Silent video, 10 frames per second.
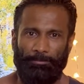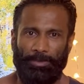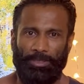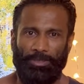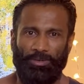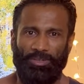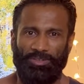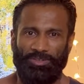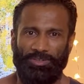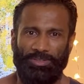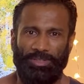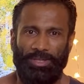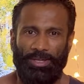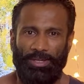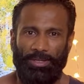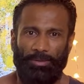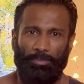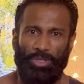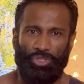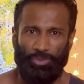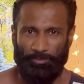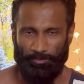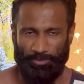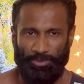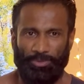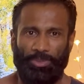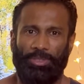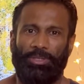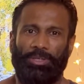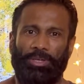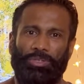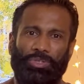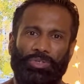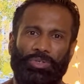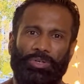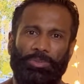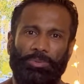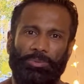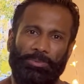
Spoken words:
pectoralis major. Today I just try to